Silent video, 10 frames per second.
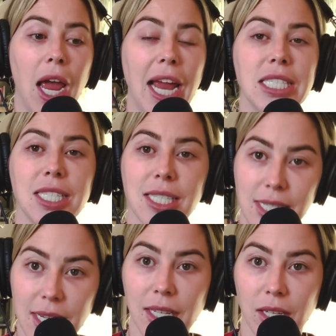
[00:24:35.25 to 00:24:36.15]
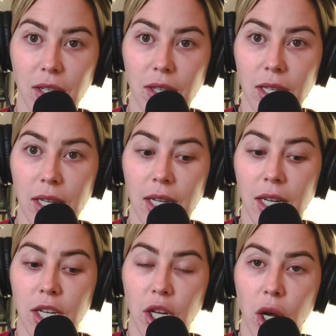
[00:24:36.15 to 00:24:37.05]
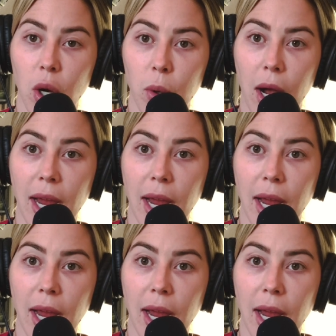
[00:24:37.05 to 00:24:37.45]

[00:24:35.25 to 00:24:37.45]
And still, you know,